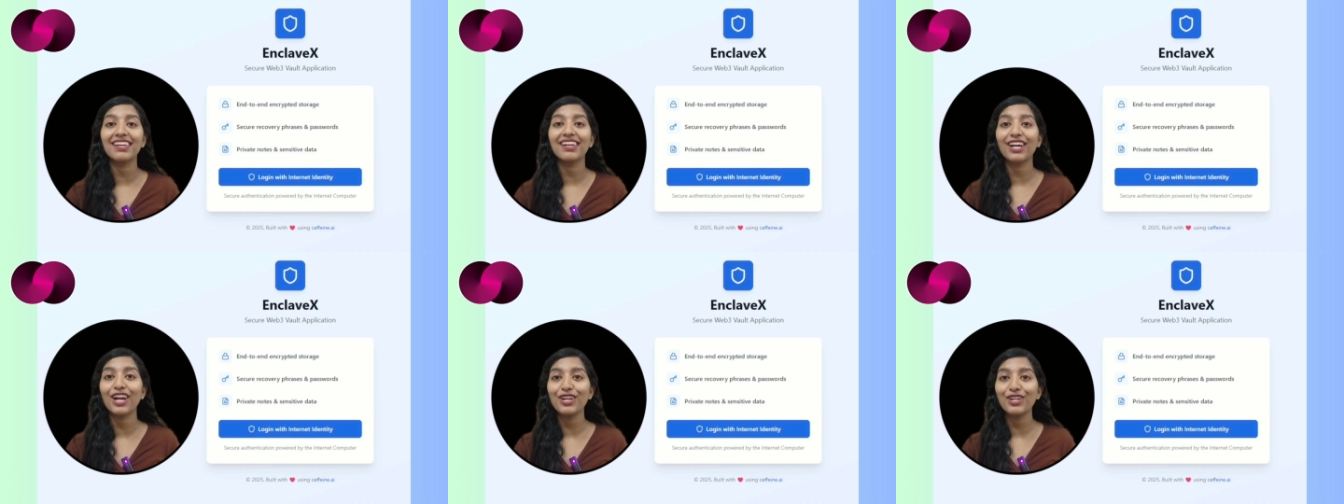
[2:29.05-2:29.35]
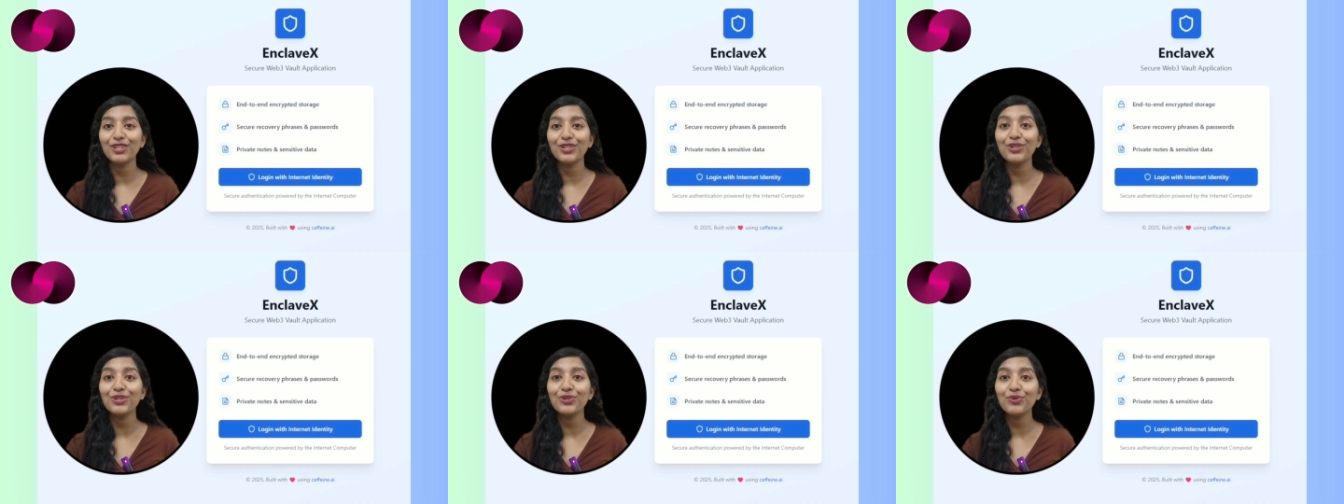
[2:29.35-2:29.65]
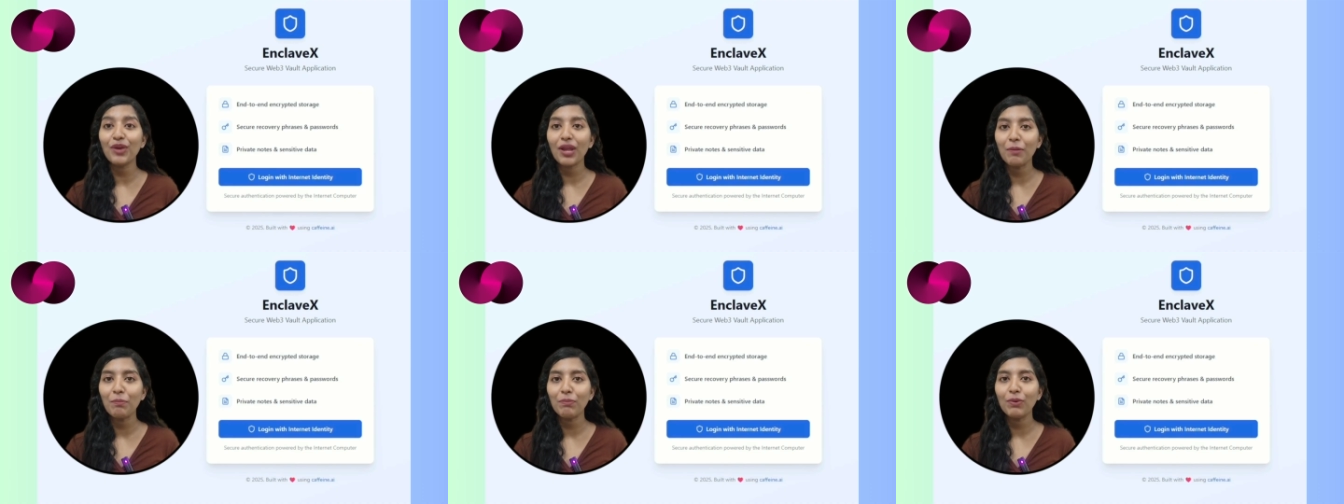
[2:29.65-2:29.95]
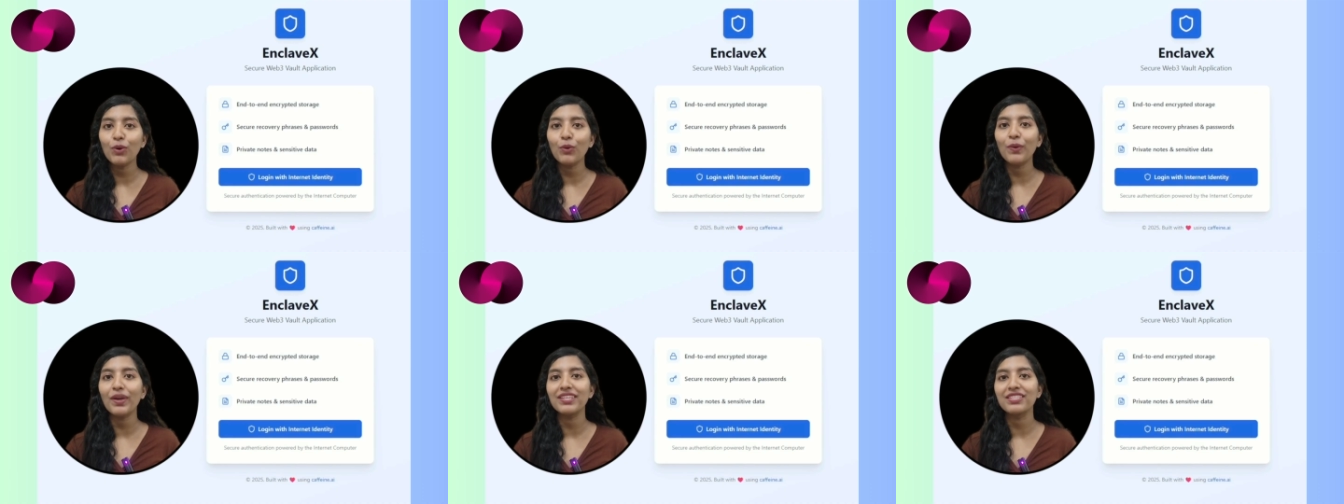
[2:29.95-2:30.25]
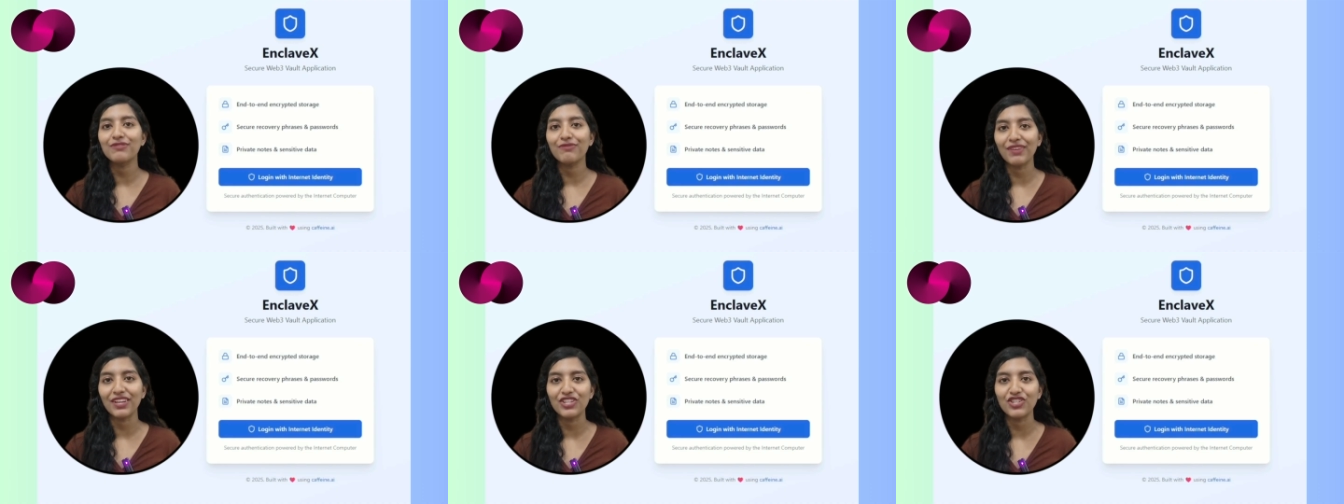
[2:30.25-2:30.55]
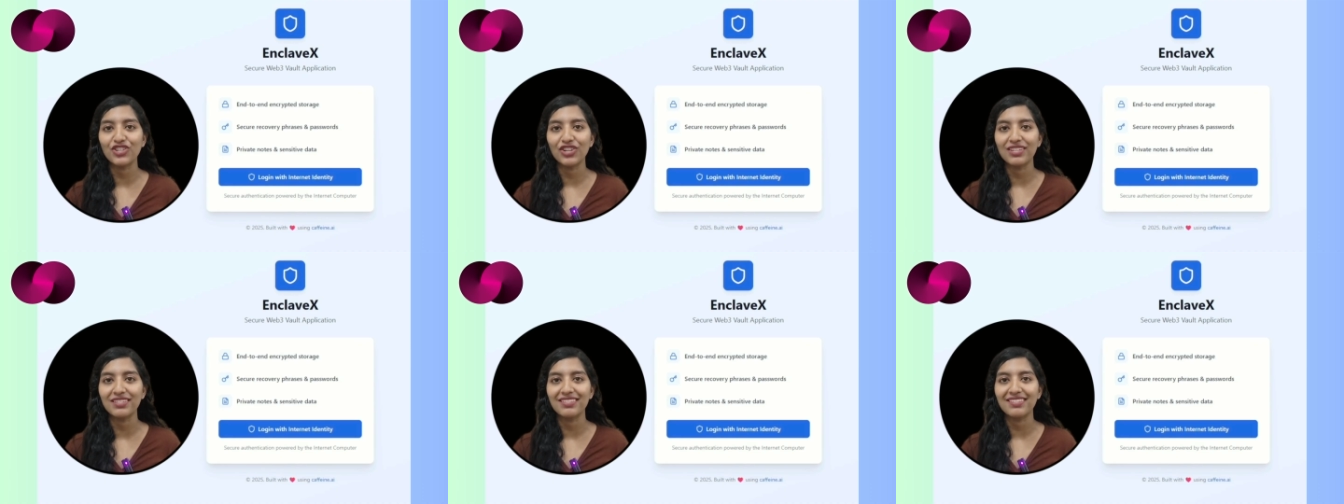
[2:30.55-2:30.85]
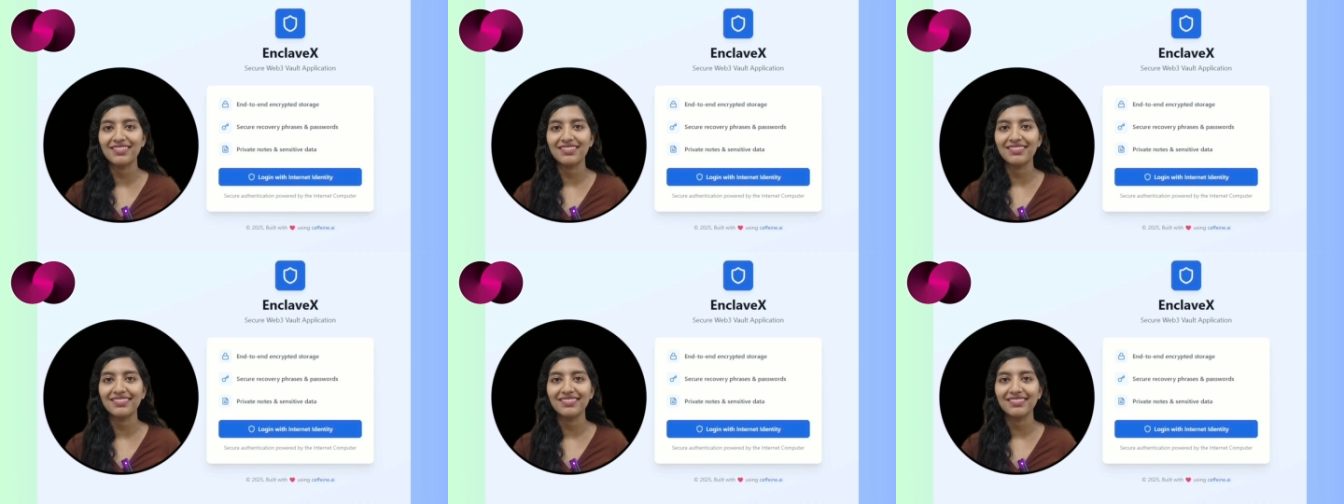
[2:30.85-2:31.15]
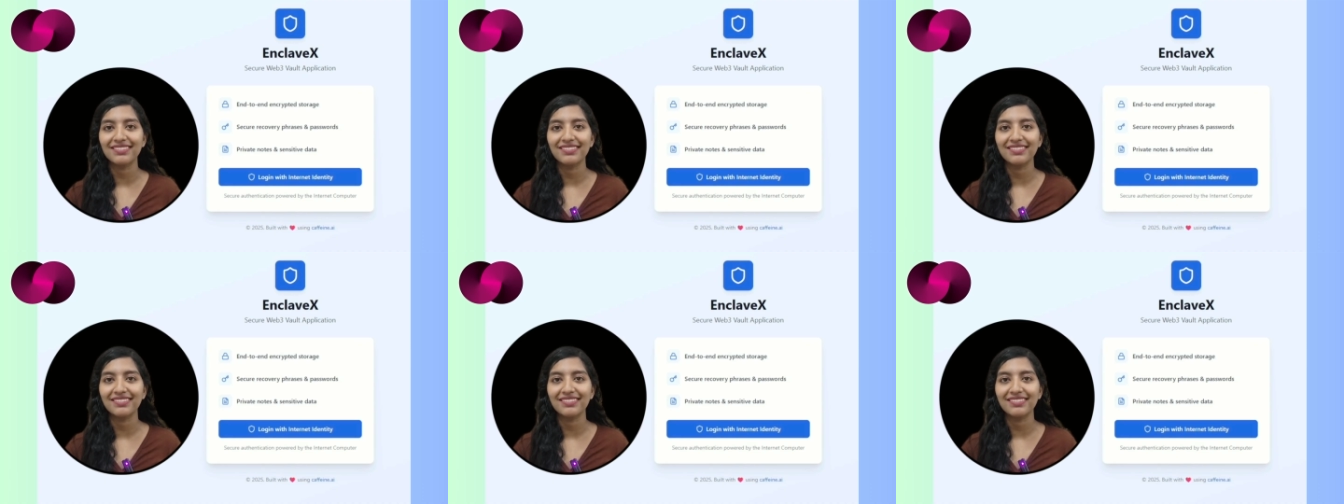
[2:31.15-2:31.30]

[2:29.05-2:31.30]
they continue to improve its features.